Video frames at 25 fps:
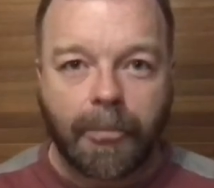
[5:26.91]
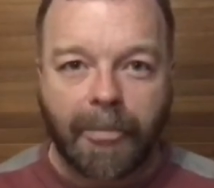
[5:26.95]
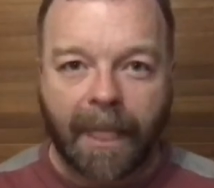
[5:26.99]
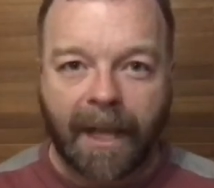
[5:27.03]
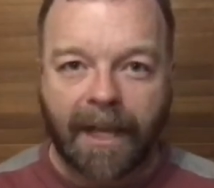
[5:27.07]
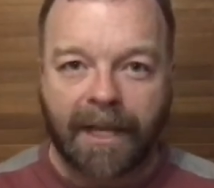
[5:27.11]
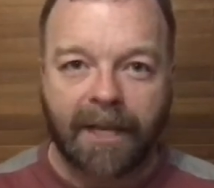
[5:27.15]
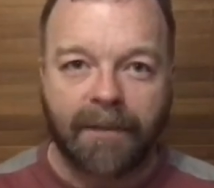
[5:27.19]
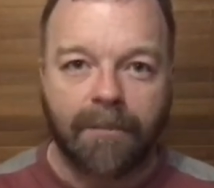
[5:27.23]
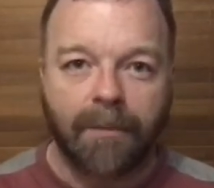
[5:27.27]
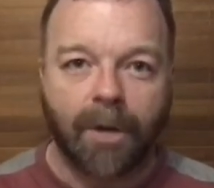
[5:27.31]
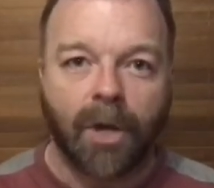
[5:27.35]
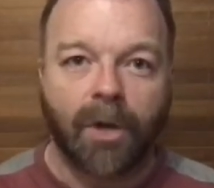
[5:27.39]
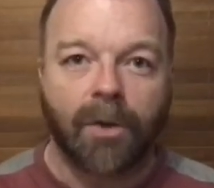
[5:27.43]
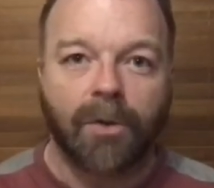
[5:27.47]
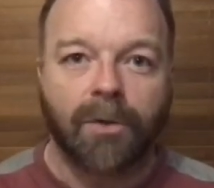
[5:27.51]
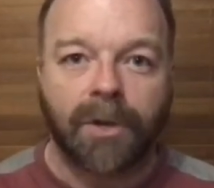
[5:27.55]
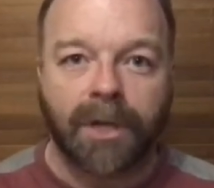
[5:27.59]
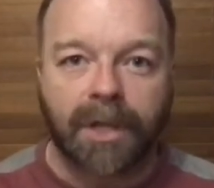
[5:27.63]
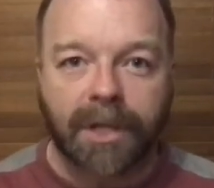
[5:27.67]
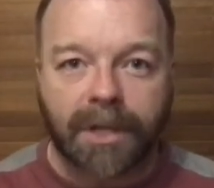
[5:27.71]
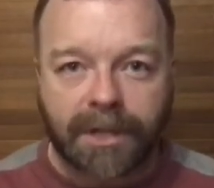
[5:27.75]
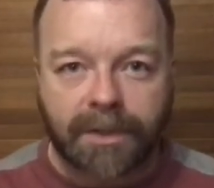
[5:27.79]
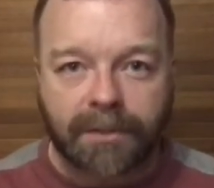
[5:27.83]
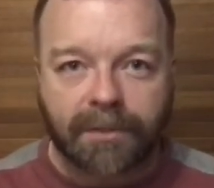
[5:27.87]
and then my
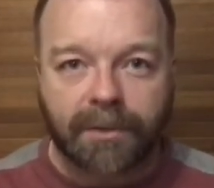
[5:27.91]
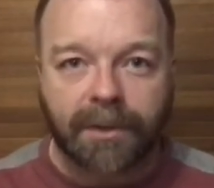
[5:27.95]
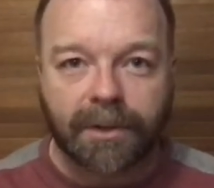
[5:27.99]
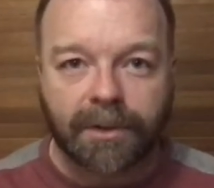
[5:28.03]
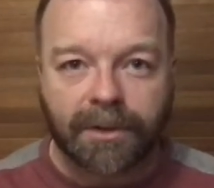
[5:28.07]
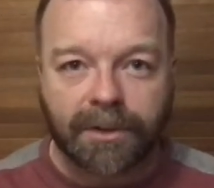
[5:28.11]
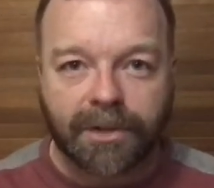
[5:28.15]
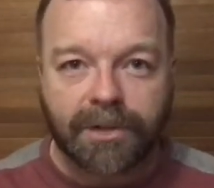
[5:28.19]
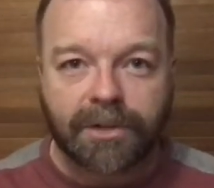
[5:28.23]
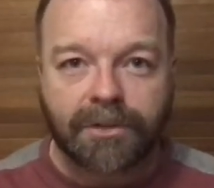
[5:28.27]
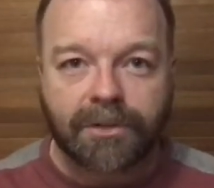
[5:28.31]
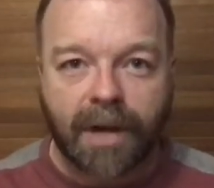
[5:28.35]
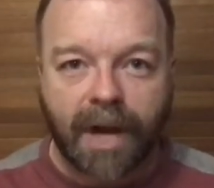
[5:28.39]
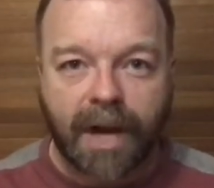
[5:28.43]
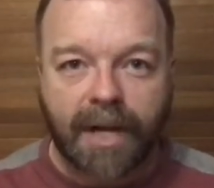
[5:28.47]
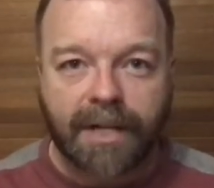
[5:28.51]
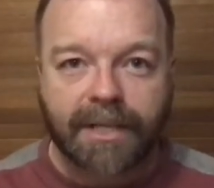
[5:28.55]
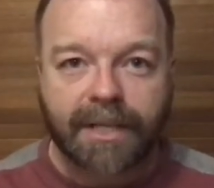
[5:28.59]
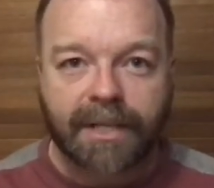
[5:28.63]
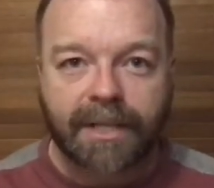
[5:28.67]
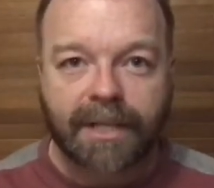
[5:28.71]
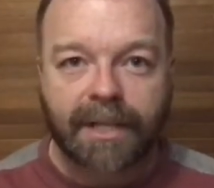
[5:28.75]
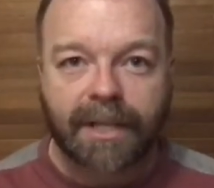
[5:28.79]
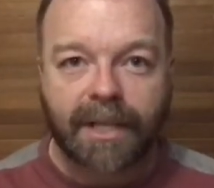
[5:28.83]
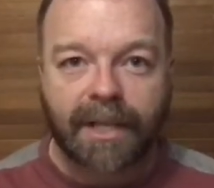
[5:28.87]
audience will lose
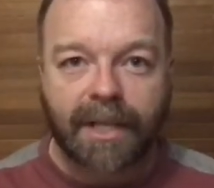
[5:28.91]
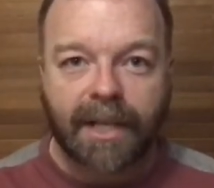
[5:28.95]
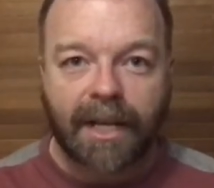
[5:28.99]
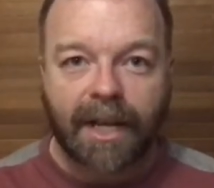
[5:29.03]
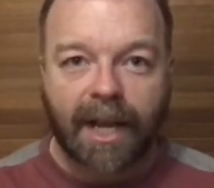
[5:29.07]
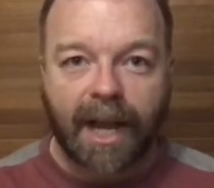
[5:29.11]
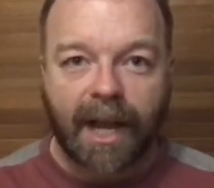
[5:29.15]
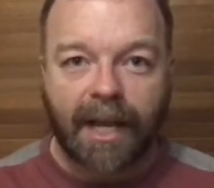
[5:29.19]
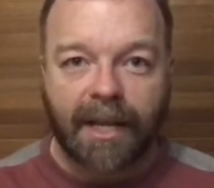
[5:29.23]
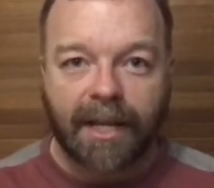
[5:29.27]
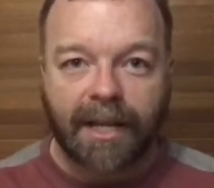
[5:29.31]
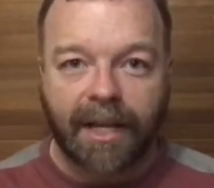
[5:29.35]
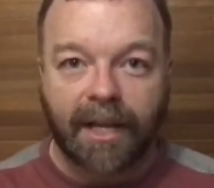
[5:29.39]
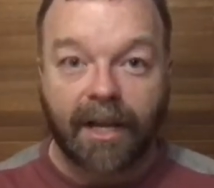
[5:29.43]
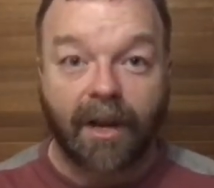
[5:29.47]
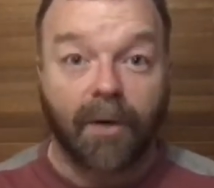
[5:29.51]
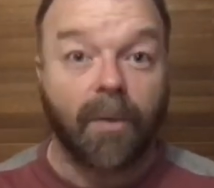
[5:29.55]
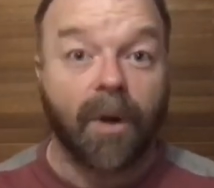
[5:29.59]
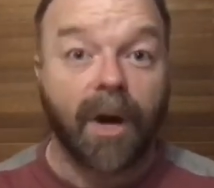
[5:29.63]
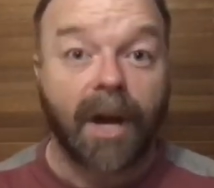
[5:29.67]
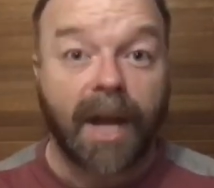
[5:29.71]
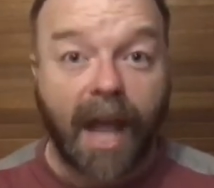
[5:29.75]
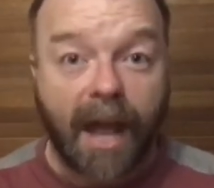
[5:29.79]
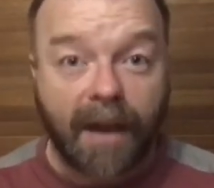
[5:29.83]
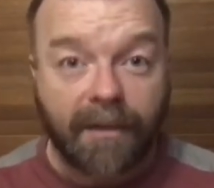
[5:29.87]
trust, and then I
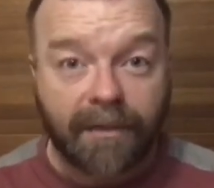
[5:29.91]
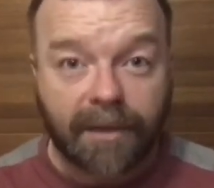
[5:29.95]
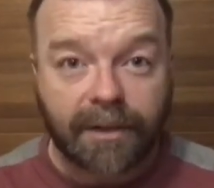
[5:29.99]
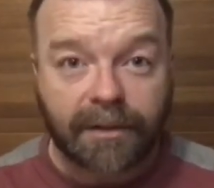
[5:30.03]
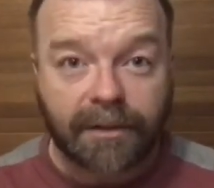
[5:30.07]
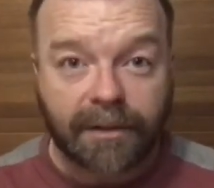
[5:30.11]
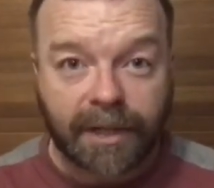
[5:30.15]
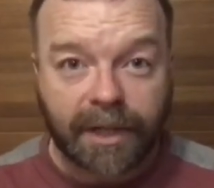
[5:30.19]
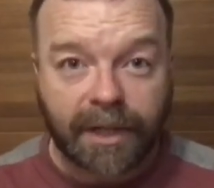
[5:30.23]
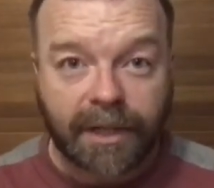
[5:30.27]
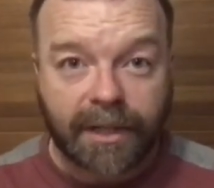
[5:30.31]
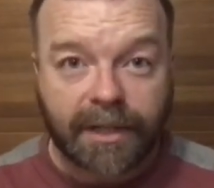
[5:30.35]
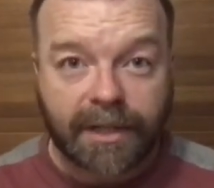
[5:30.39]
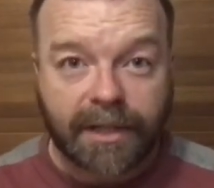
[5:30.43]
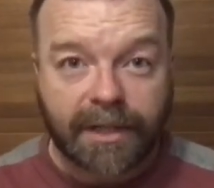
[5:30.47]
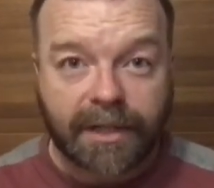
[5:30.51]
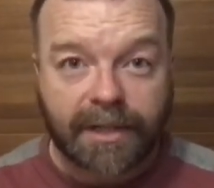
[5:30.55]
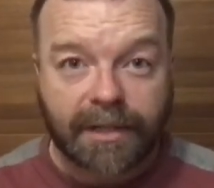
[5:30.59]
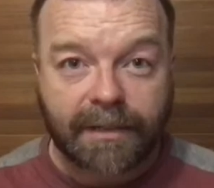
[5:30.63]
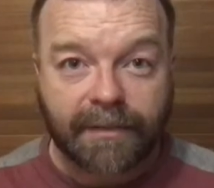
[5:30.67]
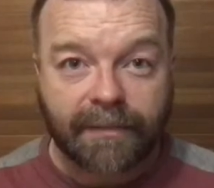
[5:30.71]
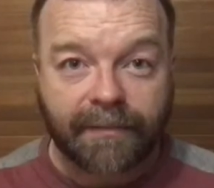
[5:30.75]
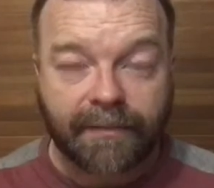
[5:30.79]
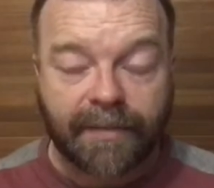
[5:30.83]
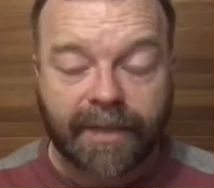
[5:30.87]
won't have an
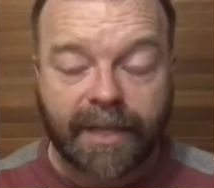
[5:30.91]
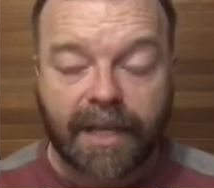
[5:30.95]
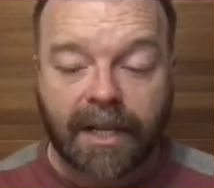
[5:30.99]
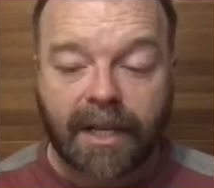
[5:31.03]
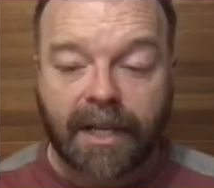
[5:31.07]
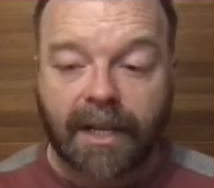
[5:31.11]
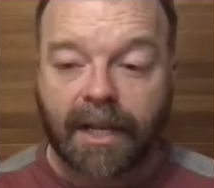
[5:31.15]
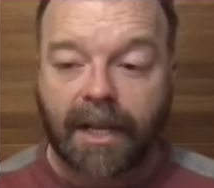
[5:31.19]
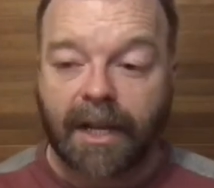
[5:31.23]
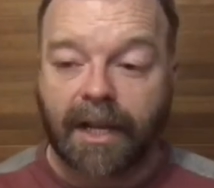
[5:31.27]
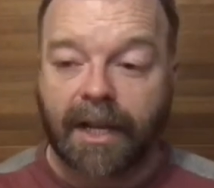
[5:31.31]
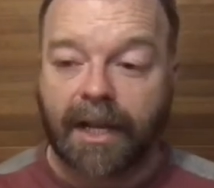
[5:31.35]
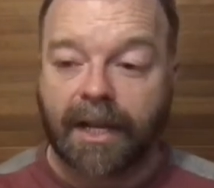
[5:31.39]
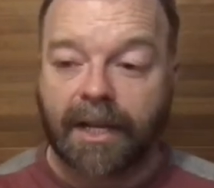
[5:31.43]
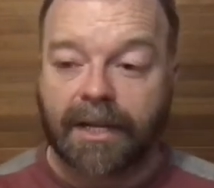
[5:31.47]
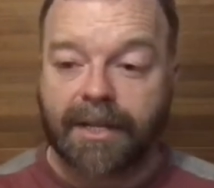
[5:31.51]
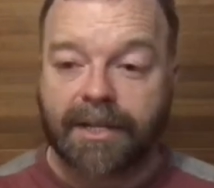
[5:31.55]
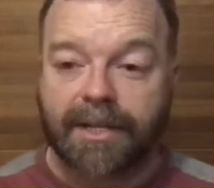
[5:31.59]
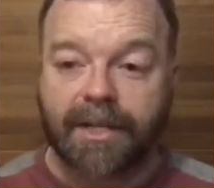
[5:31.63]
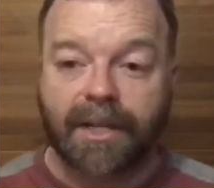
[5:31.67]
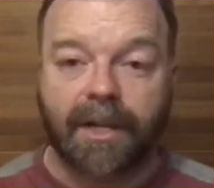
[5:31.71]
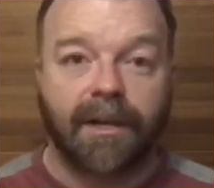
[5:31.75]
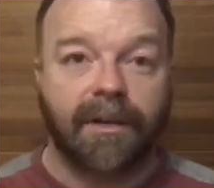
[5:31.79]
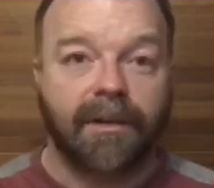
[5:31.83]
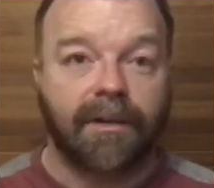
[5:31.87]
audience.
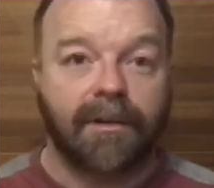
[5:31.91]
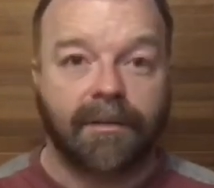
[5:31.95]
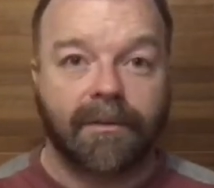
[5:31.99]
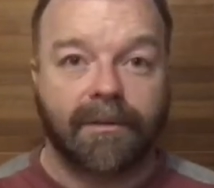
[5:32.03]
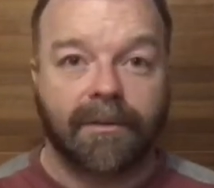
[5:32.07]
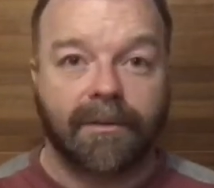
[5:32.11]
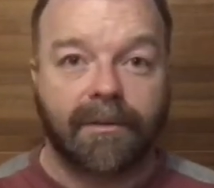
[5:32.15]
So,